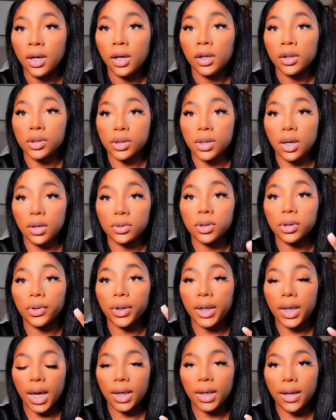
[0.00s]
So to
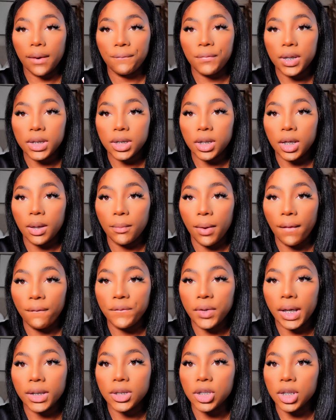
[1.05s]
create definition in my
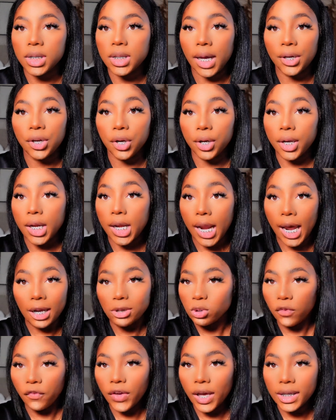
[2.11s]
face, just like your
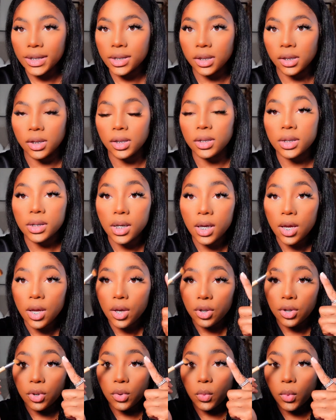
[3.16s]
natural face looks,
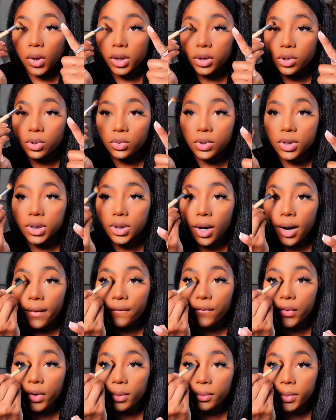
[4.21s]
you want to start
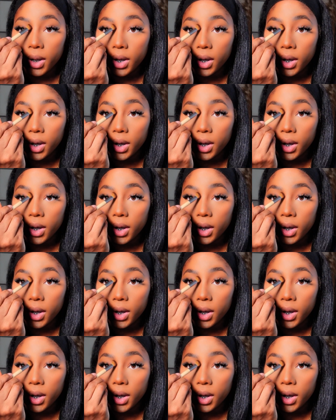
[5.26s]
from